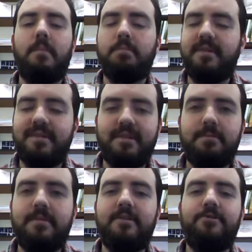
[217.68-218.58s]
pleasing
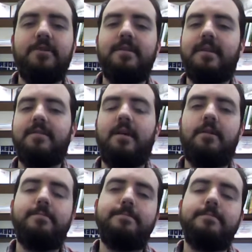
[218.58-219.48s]
disposition,
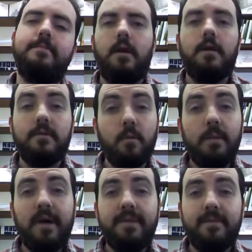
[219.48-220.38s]
etc. So why
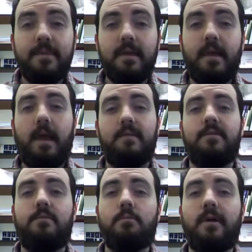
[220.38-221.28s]
might this be the
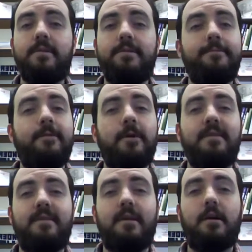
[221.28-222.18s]
case? Well, rather than
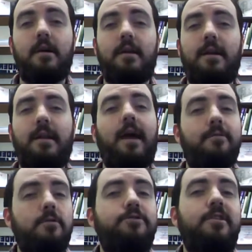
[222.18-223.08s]
focusing on an
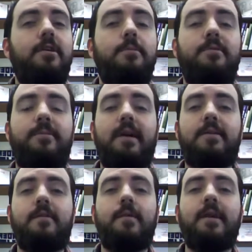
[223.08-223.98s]
evolutionary
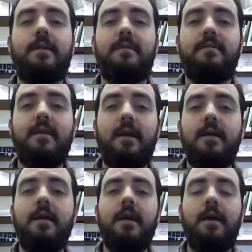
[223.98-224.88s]
perspective, we can
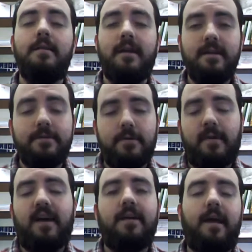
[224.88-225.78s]
instead take a different
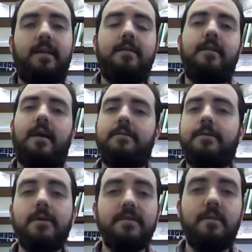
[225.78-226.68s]
route and
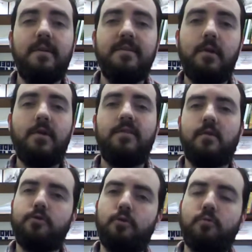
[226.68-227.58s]
focus on what's known as
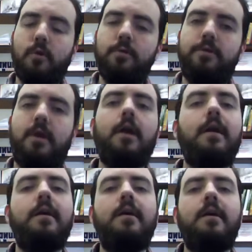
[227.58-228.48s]
social role theory.